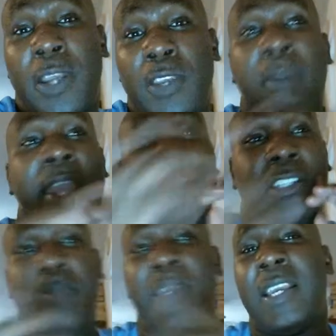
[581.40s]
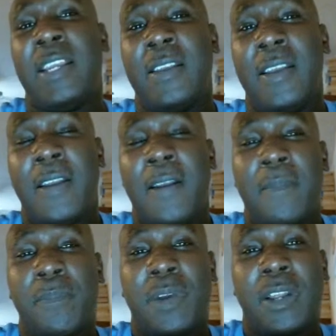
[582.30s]
you made it spin,
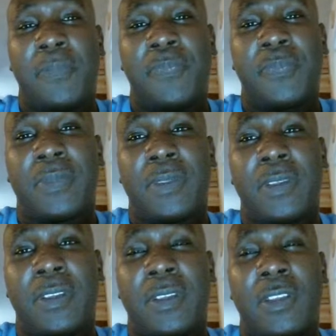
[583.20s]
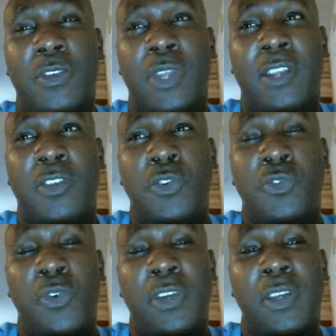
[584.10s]
but you didn't
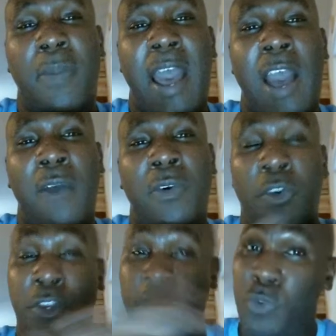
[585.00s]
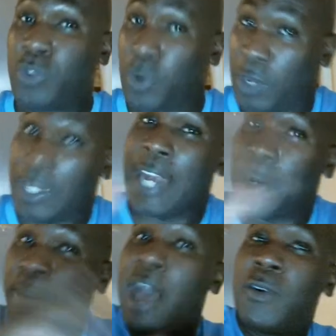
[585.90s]
use all your power, or you used a lot of
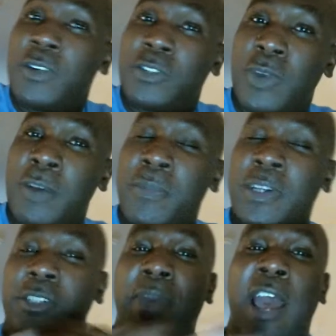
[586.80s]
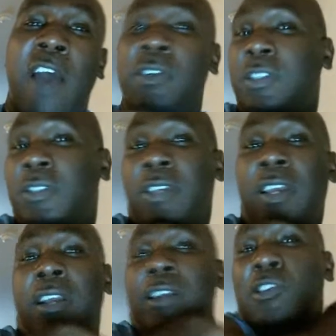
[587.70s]
power as well, but your power just
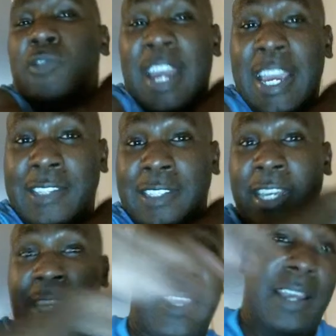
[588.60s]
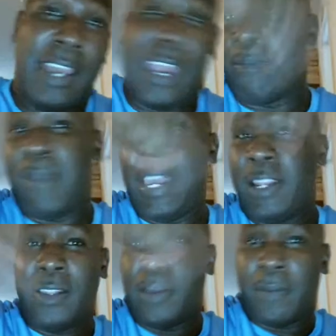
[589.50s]
grazed it and
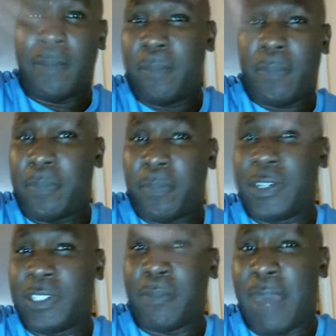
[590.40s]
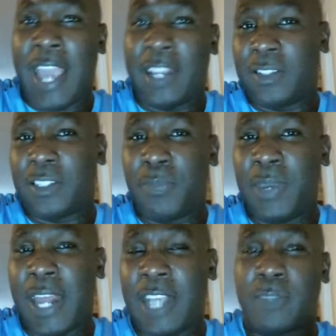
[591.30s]
made the punching bag just
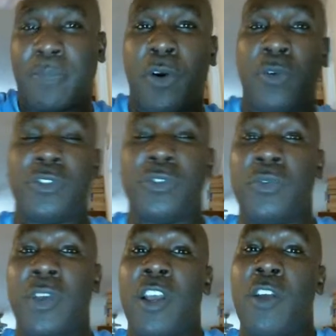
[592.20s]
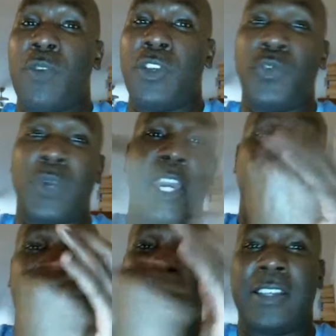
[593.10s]
spin, as opposed to when you hit
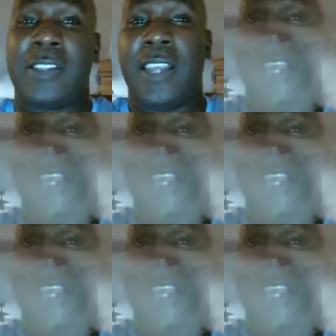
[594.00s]
it, it's